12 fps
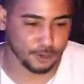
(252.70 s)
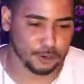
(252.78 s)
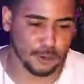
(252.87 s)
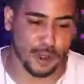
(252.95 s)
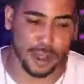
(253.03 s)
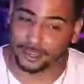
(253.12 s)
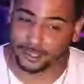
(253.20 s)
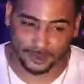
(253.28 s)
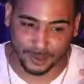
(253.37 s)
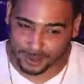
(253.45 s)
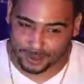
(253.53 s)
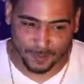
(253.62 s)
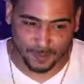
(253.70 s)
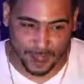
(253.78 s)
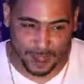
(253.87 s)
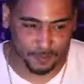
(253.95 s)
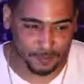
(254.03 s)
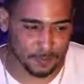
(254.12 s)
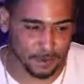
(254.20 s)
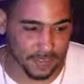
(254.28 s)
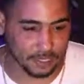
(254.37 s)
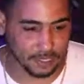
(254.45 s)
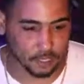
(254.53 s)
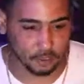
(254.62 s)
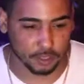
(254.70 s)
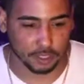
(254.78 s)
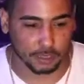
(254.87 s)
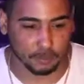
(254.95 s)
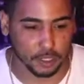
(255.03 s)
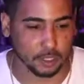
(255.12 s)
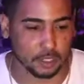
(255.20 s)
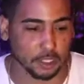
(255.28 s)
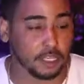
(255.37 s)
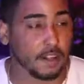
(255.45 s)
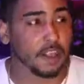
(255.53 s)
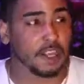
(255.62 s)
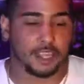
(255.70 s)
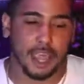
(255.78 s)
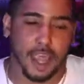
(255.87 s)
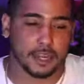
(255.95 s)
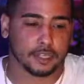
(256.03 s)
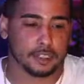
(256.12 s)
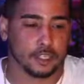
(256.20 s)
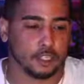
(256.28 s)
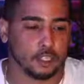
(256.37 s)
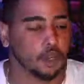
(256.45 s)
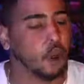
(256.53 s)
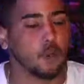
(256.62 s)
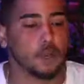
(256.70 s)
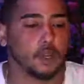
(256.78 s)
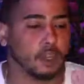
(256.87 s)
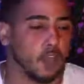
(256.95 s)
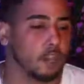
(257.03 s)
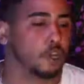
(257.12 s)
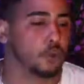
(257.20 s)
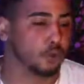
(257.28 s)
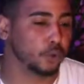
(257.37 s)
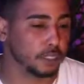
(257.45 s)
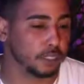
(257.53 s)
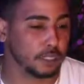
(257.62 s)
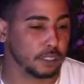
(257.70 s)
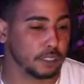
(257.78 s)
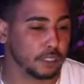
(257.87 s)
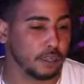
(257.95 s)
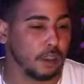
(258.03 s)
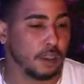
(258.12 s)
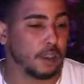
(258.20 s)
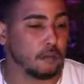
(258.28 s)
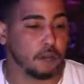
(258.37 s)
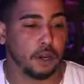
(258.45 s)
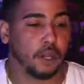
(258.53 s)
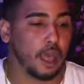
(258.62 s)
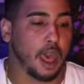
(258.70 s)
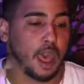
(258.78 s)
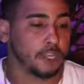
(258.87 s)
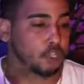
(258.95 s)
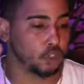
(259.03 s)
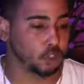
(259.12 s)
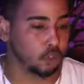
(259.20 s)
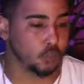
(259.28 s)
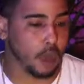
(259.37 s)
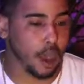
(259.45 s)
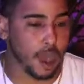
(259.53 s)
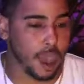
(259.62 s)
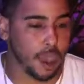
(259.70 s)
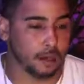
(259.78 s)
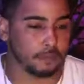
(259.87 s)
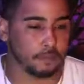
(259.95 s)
I do love my bamboo plant. The speakers, the accent. Y'all will not notice this, but I do have